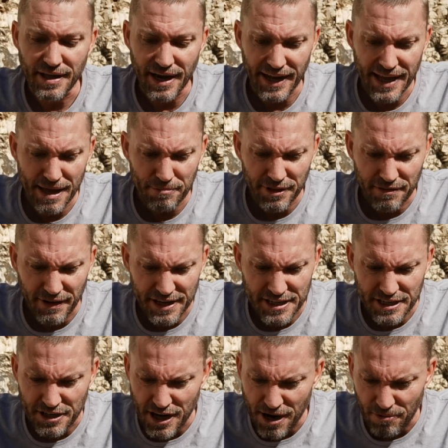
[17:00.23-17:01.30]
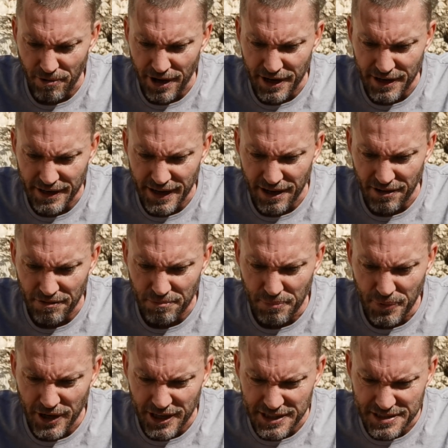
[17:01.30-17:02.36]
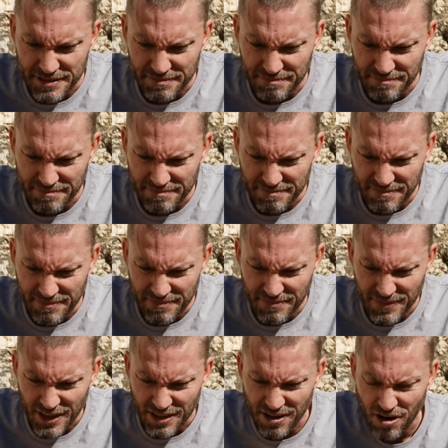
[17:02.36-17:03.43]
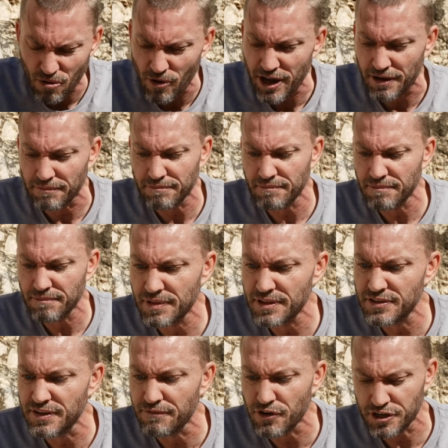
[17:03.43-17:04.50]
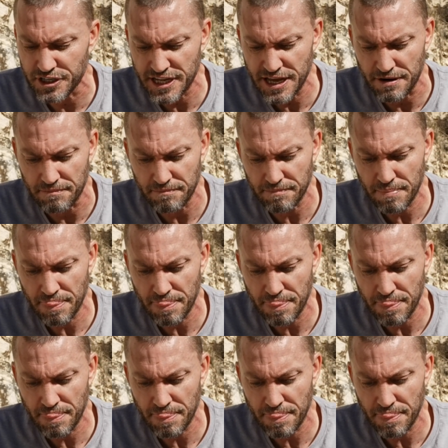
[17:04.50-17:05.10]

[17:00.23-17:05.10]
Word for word: And I can't believe I did not write it down, but, oh wait, it's in verse 10.